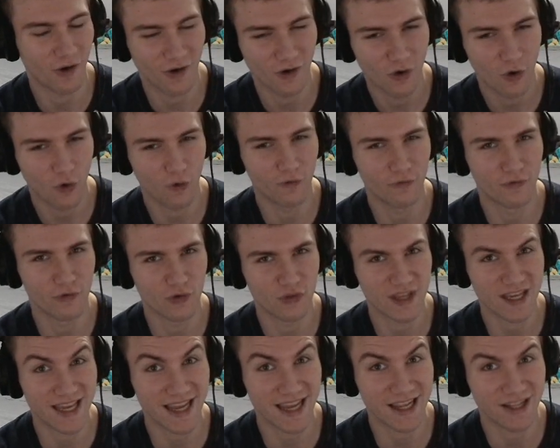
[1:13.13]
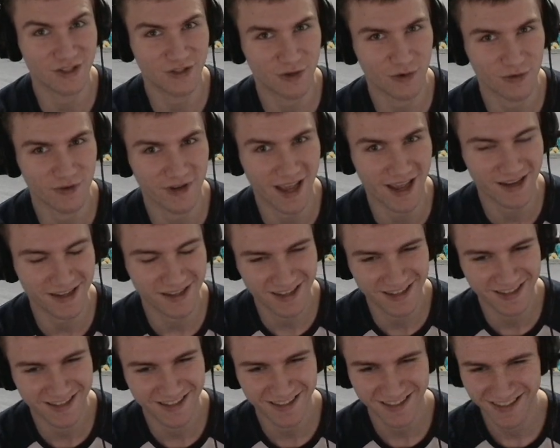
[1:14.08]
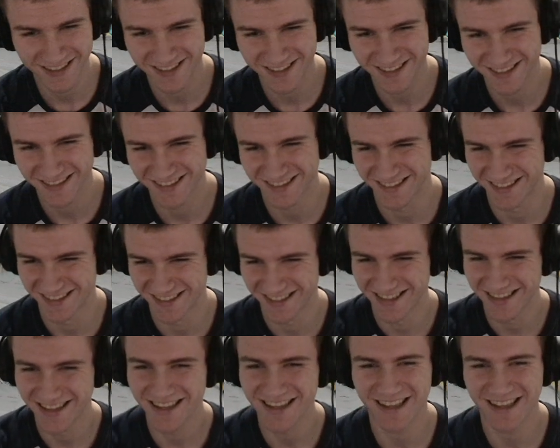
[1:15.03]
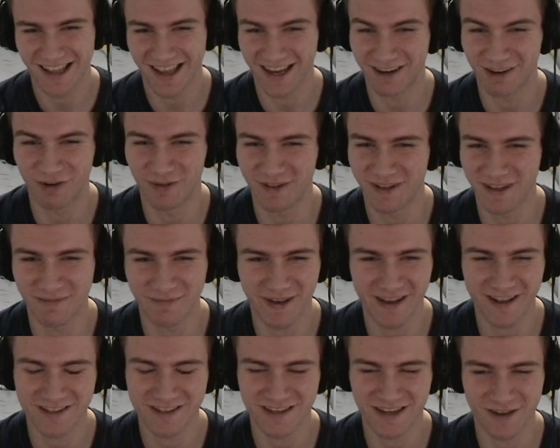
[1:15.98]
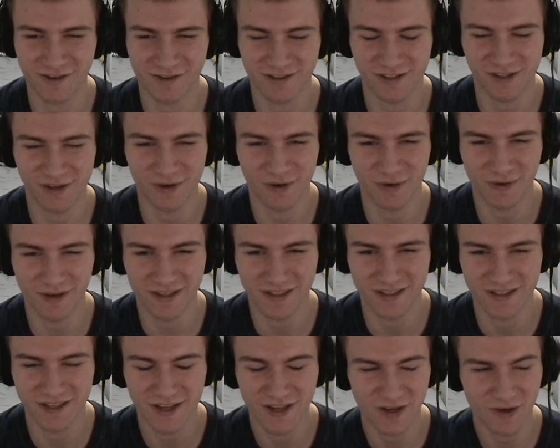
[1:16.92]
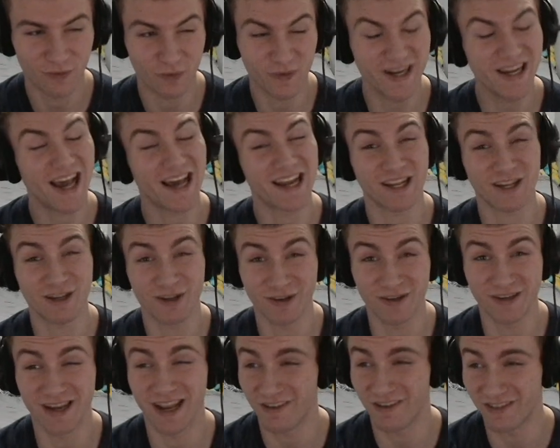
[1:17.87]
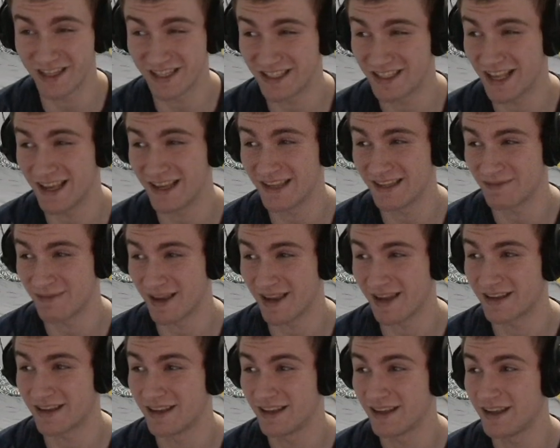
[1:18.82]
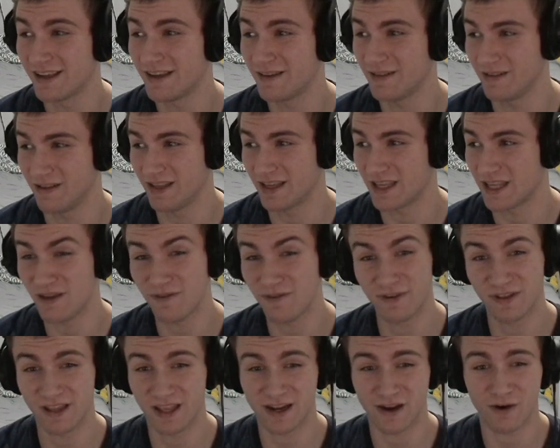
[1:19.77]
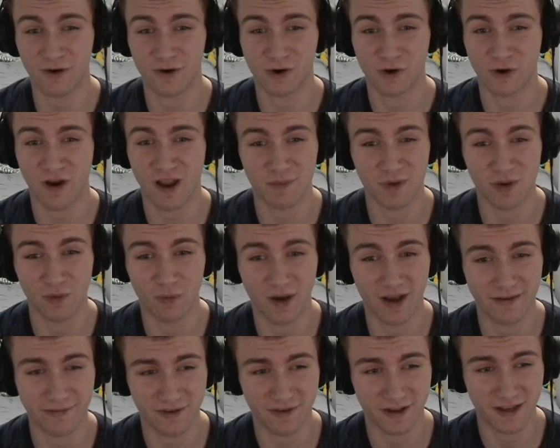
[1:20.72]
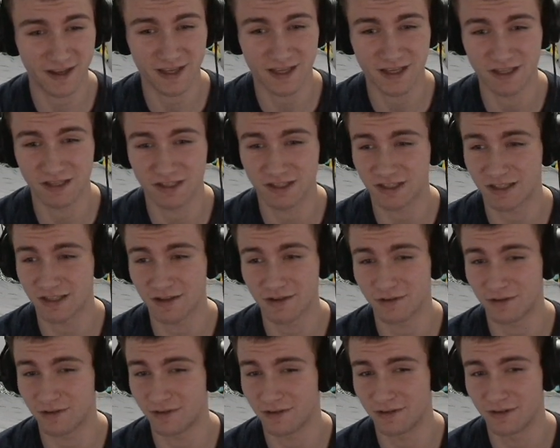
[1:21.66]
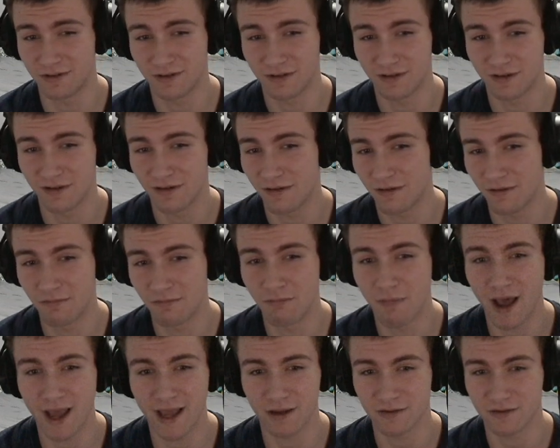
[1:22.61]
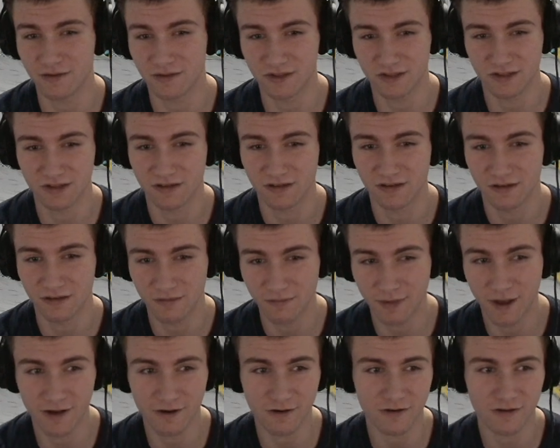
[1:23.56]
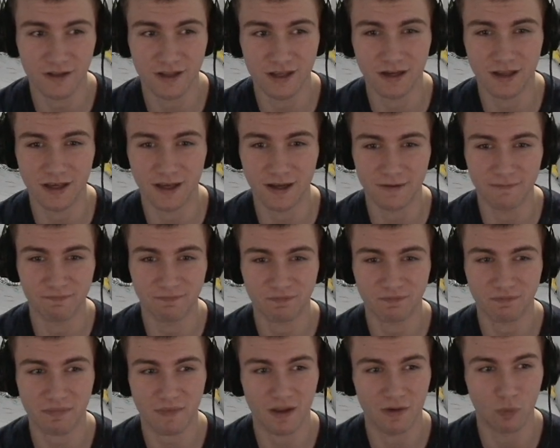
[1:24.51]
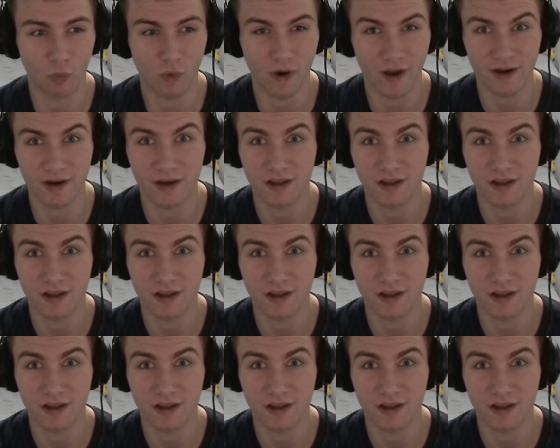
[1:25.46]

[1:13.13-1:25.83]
over the internet. I can only imagine how slow it was. We got it good now these days, man. Like, even like our crappy Wi-Fi is still miles better than what